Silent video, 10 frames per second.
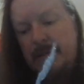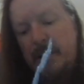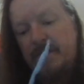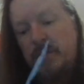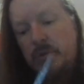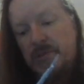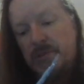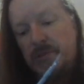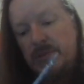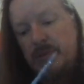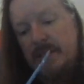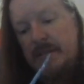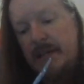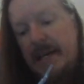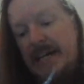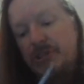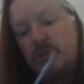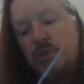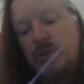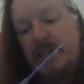of course, who is a
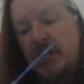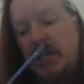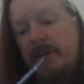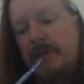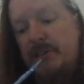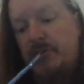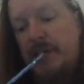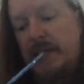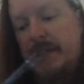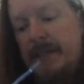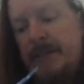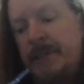national treasure here in Australia.